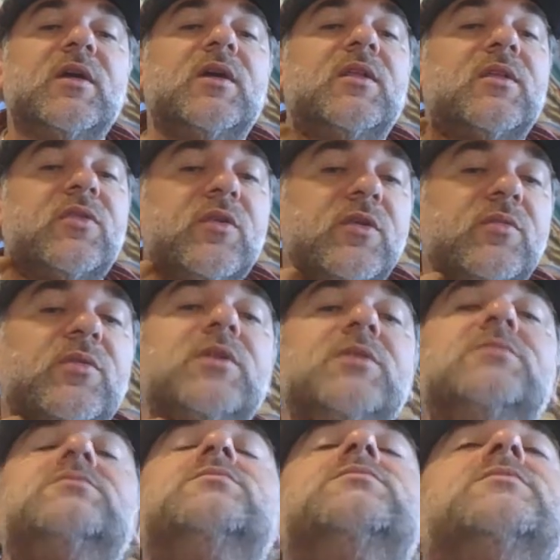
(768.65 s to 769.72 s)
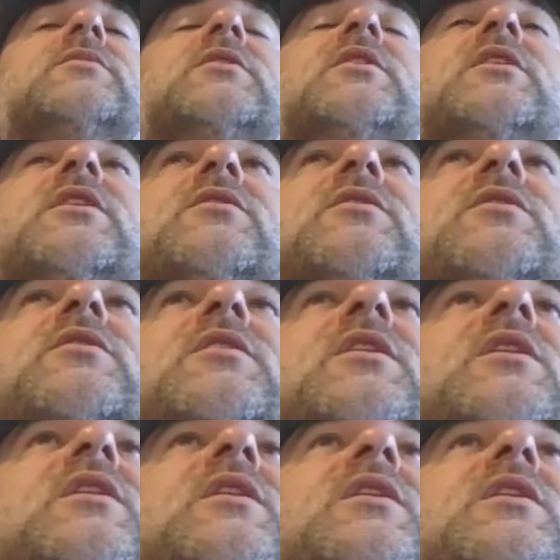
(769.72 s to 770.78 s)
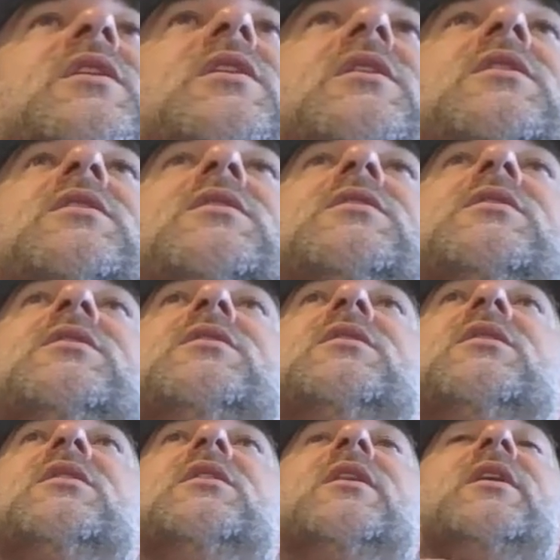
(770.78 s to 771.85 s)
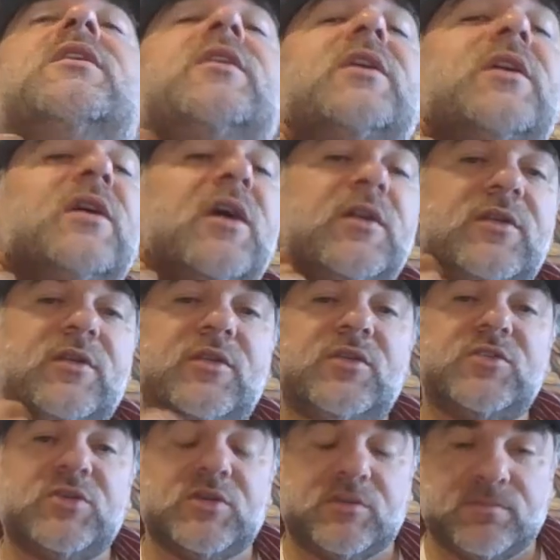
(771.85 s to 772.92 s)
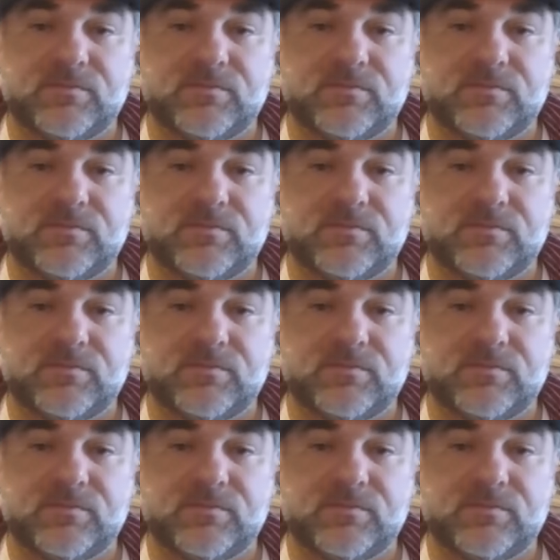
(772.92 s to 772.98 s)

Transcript: And the third one, you can actually see, is just this little area under the chin.